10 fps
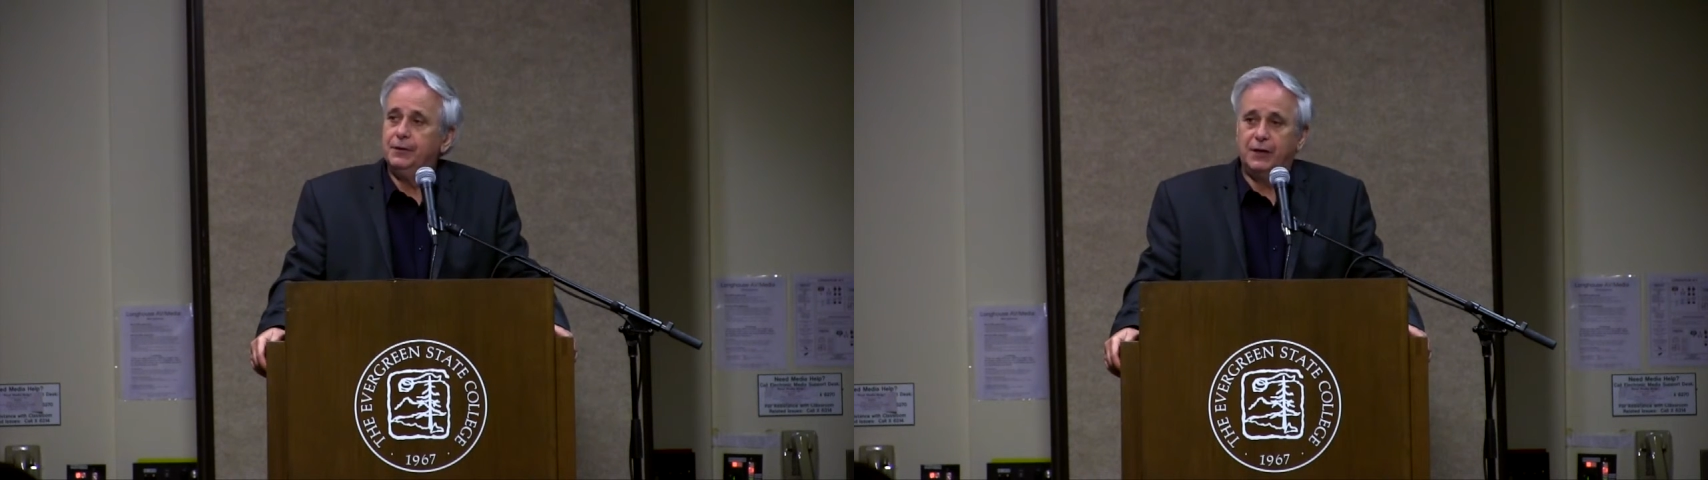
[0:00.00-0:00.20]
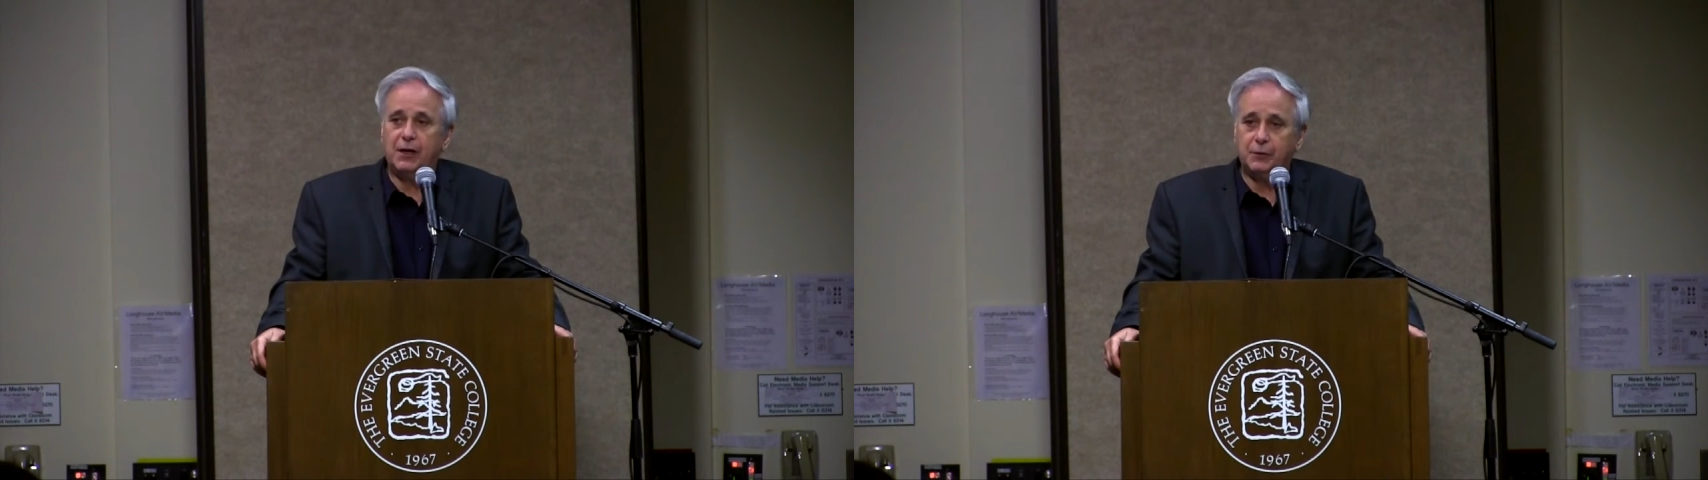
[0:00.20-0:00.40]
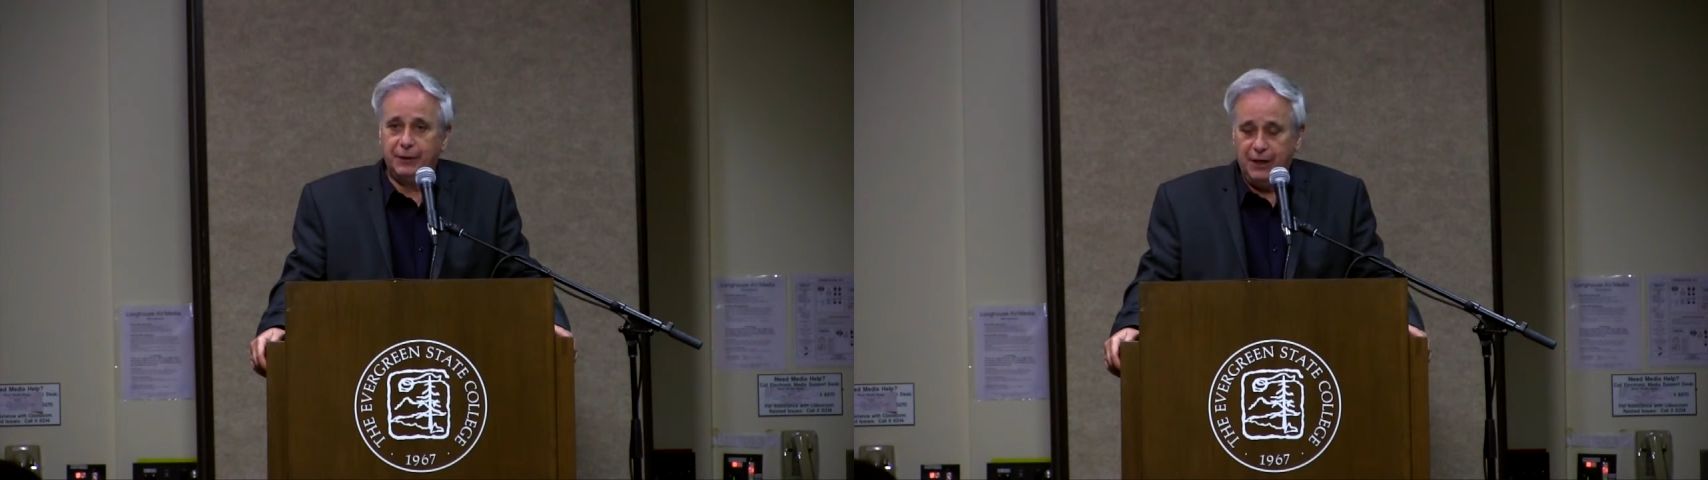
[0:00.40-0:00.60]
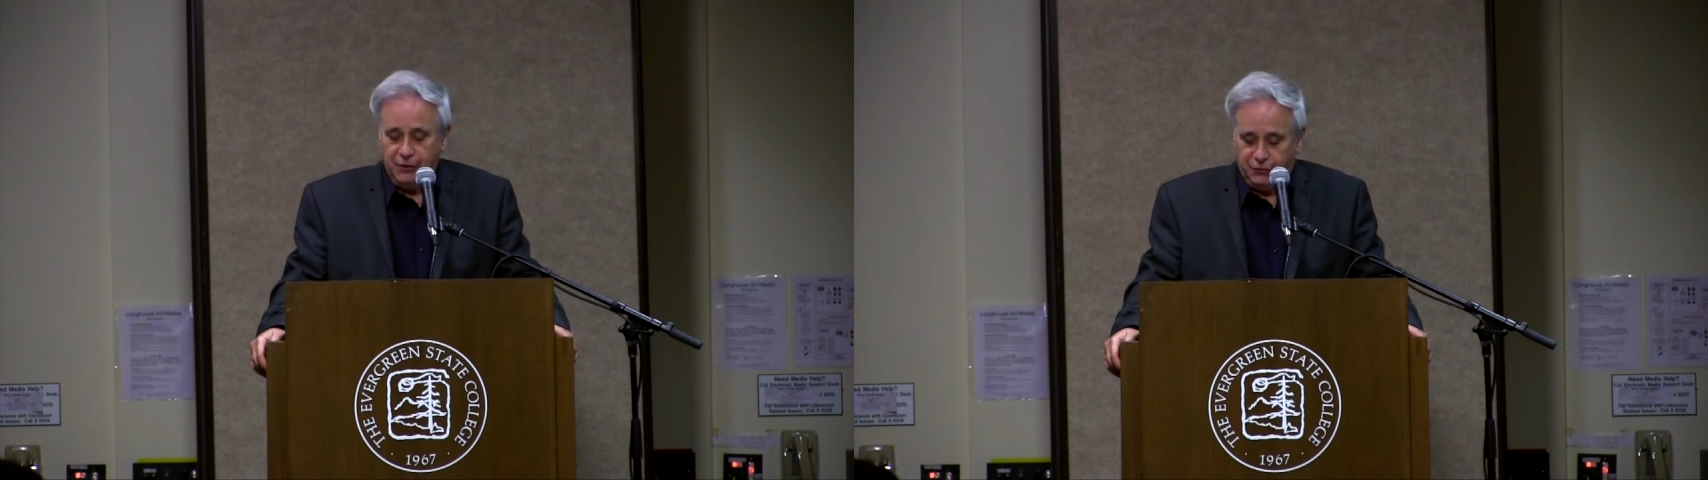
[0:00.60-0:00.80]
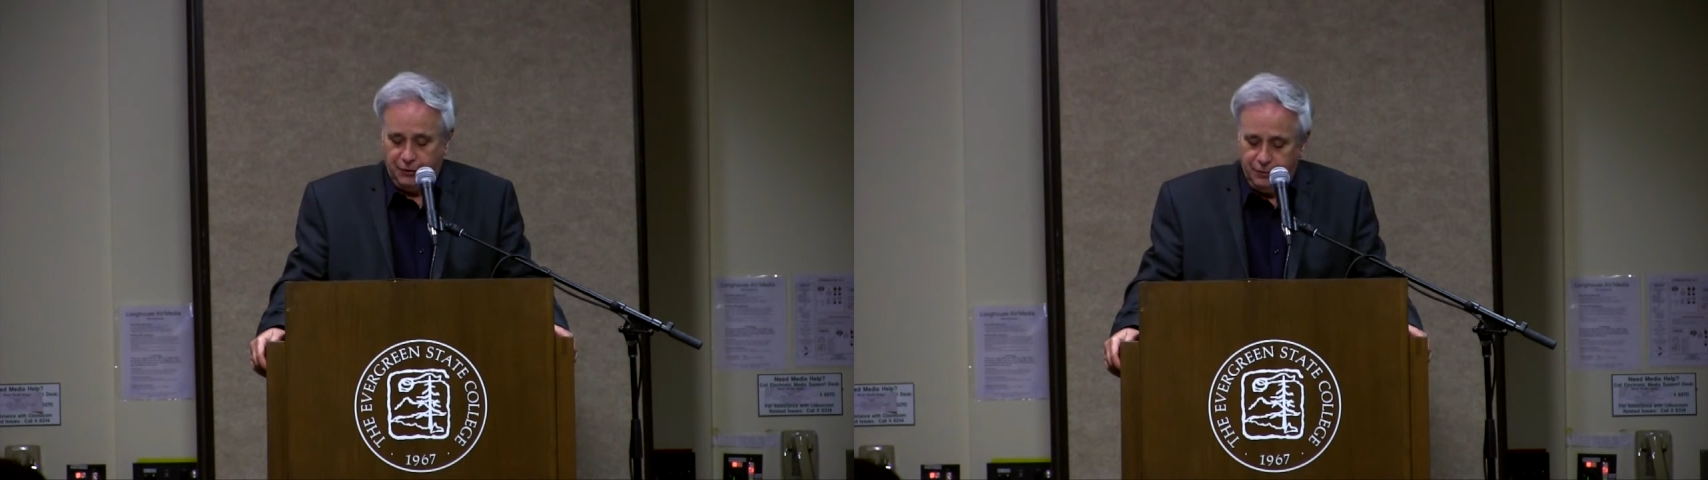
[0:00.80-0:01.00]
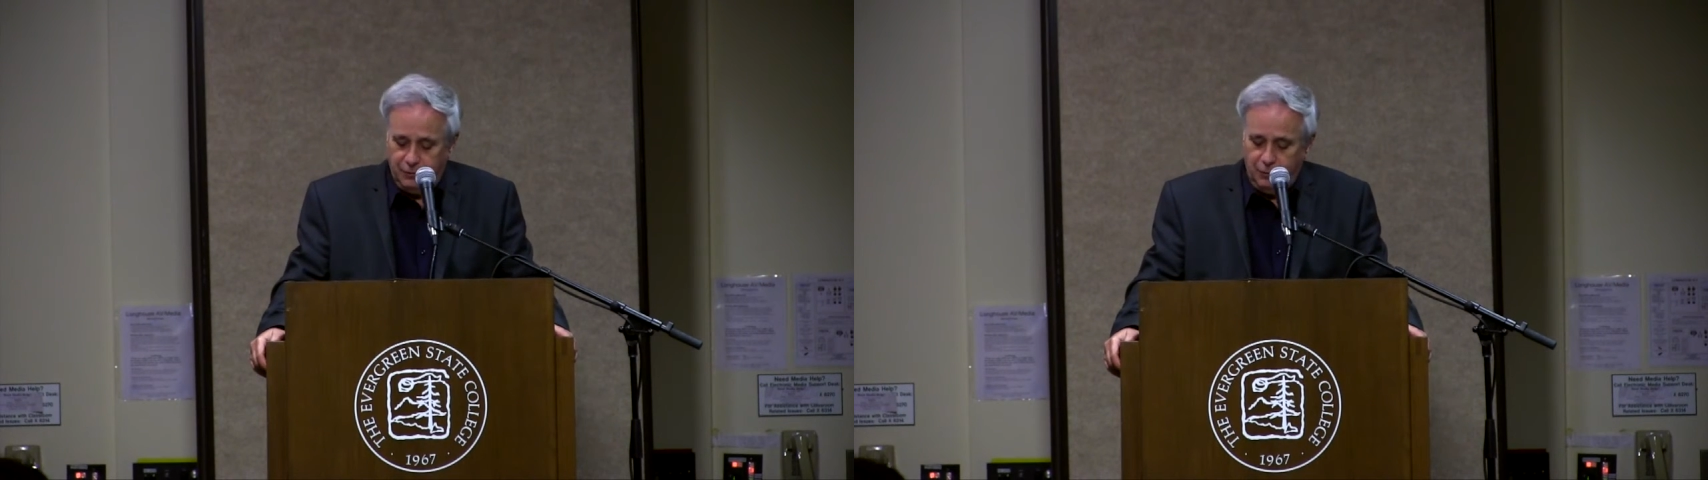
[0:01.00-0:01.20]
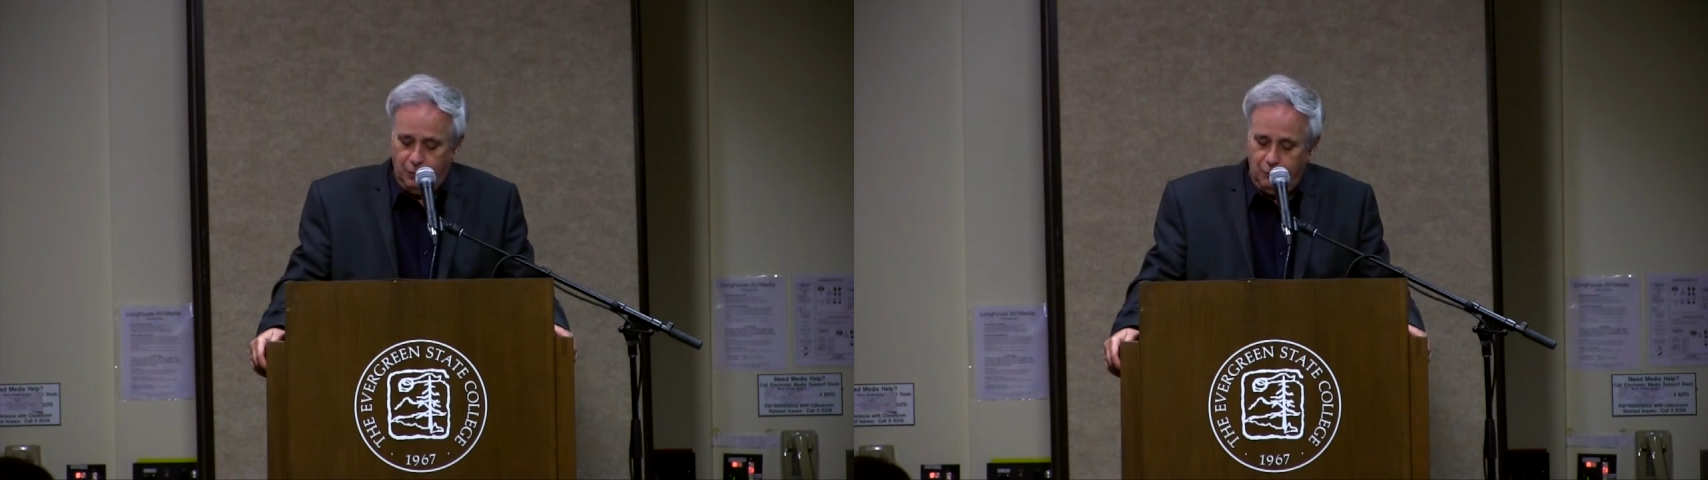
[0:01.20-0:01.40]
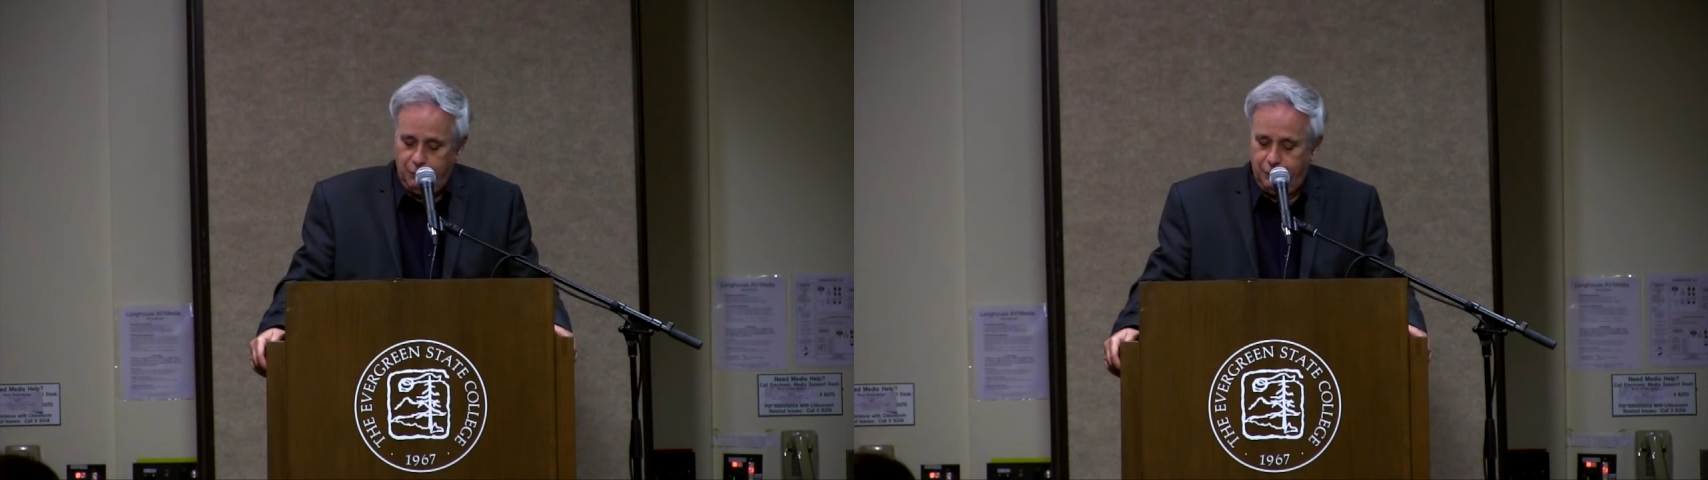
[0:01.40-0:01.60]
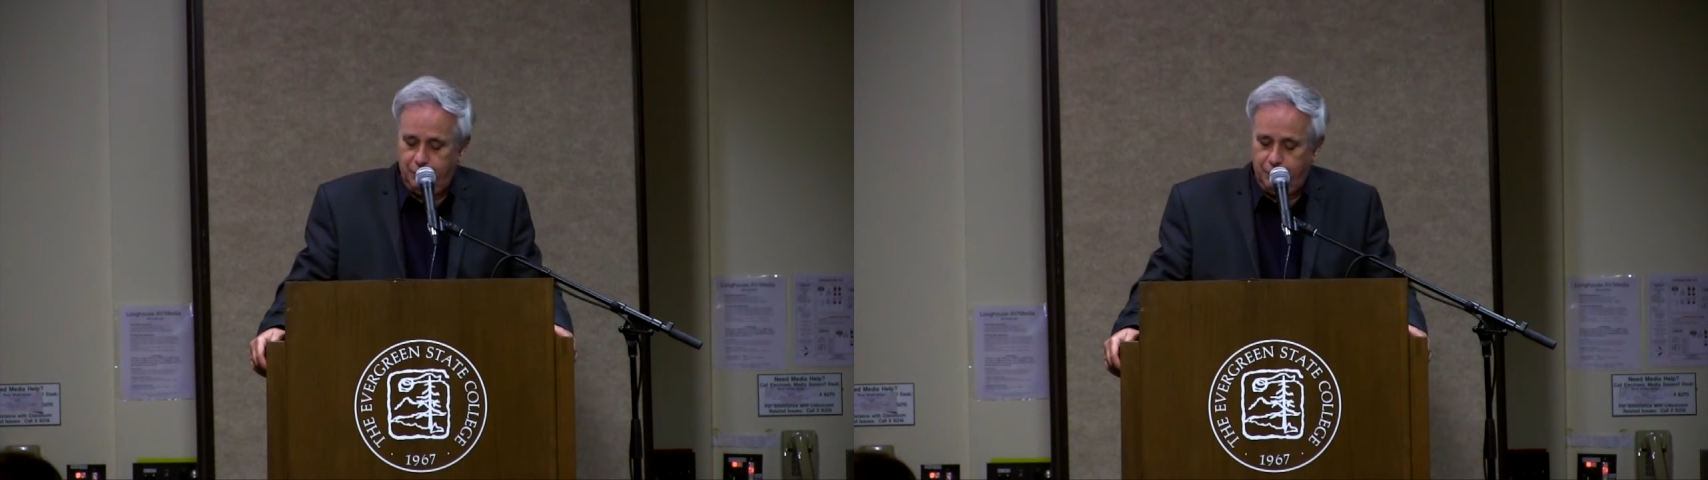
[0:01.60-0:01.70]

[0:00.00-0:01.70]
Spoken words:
degradation of